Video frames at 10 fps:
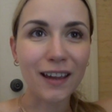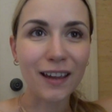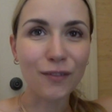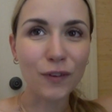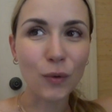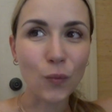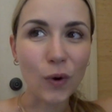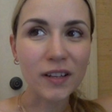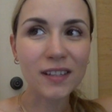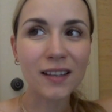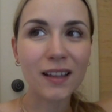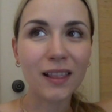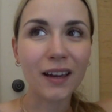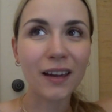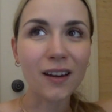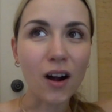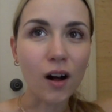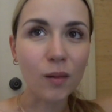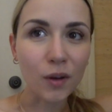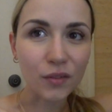if it wasn't like
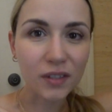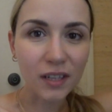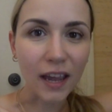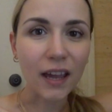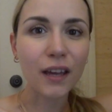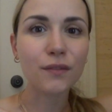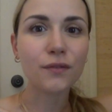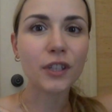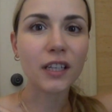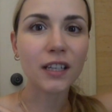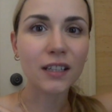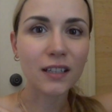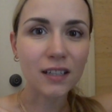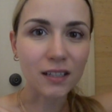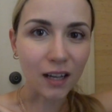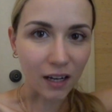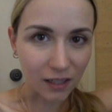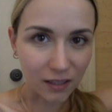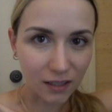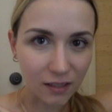almost every
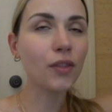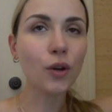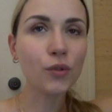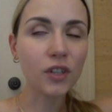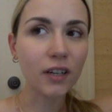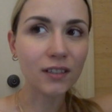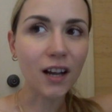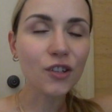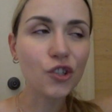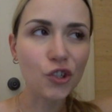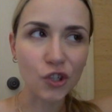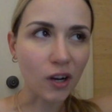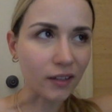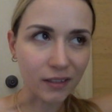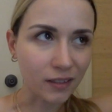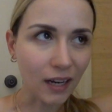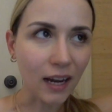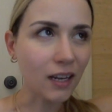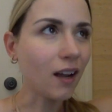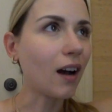night. And those are not just
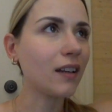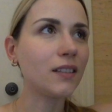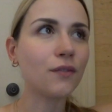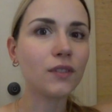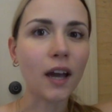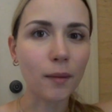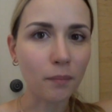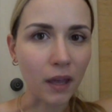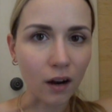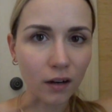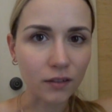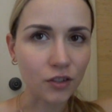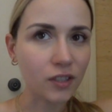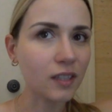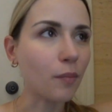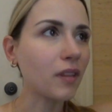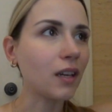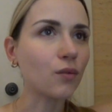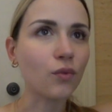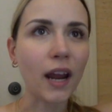any kind of nightmare, it's just
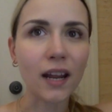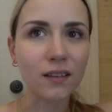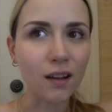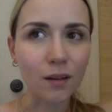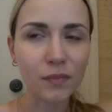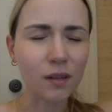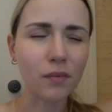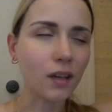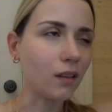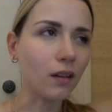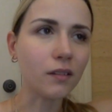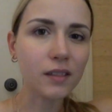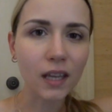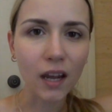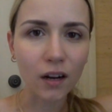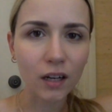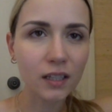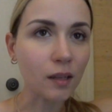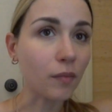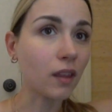something random, something a little scary,
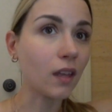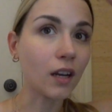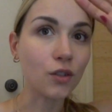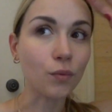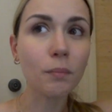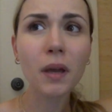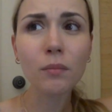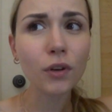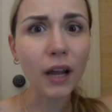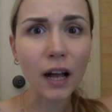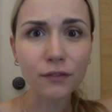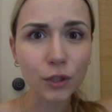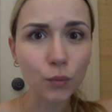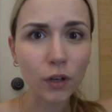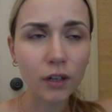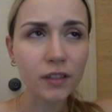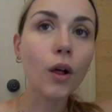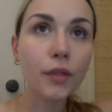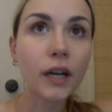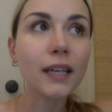something that I don't remember afterwards.
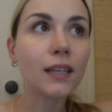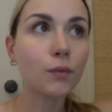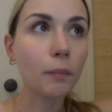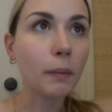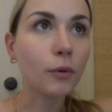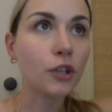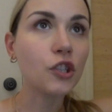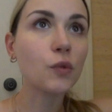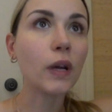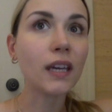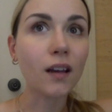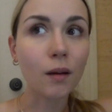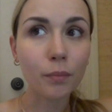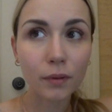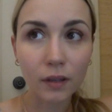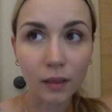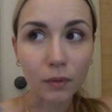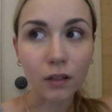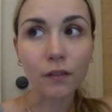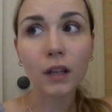All that I can remember is just waking up in the
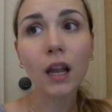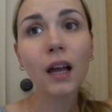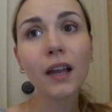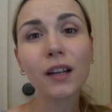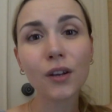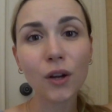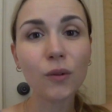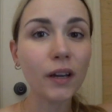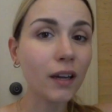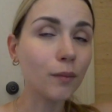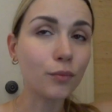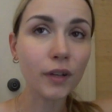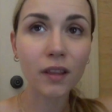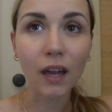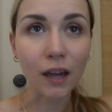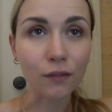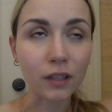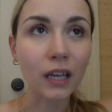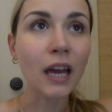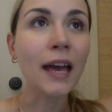middle of the night, you know, like breathing heavily.